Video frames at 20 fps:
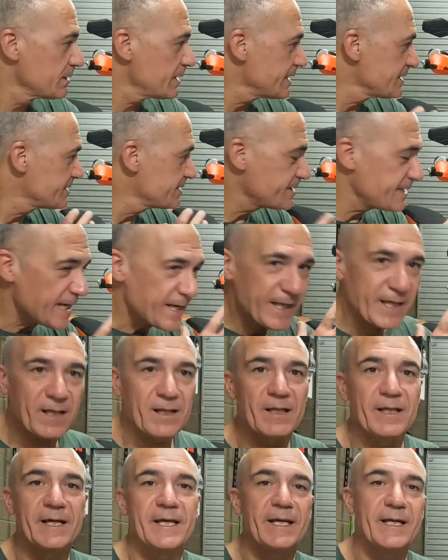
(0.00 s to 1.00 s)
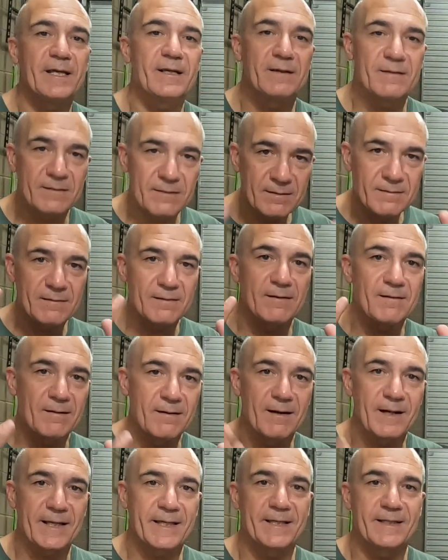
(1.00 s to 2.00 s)
aesthetically,
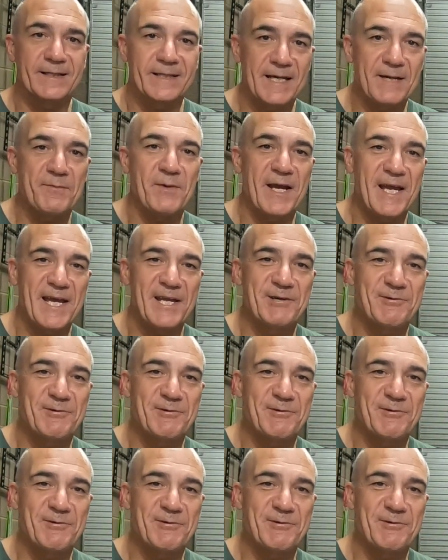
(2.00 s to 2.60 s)
I can get my head